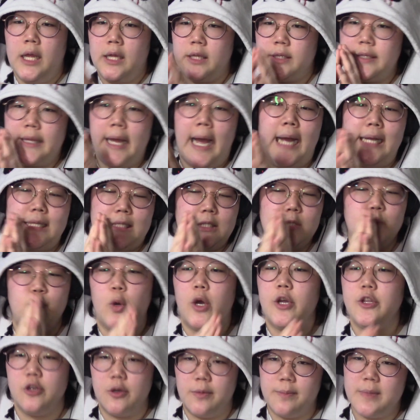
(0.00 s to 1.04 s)
That's
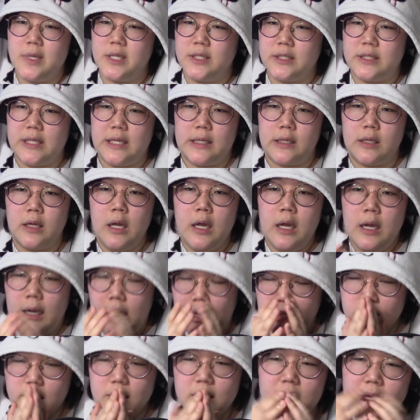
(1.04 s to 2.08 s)
what you're missing.
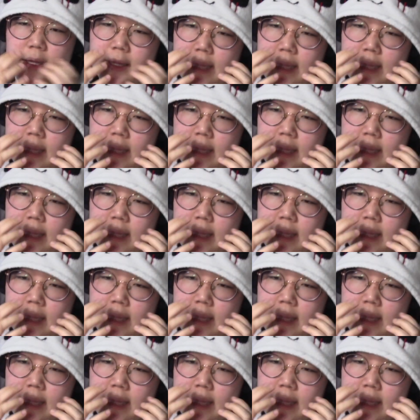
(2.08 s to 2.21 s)
Other than